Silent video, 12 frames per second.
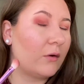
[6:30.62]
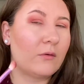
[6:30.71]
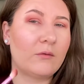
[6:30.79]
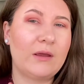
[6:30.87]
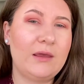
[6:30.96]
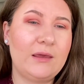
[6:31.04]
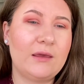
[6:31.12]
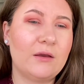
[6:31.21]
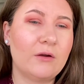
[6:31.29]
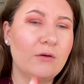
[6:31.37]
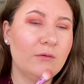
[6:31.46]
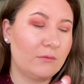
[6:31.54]
right
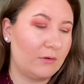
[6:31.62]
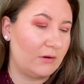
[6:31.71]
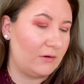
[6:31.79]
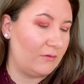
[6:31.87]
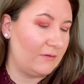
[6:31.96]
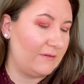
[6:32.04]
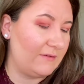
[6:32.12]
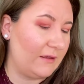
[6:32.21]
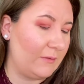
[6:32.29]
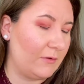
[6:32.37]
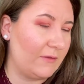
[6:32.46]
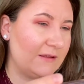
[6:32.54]
here. I'm going to do the
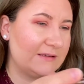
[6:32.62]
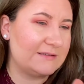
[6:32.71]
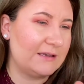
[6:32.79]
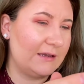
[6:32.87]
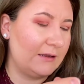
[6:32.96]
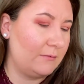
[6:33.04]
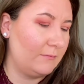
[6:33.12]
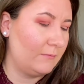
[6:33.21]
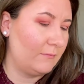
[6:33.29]
same on this side.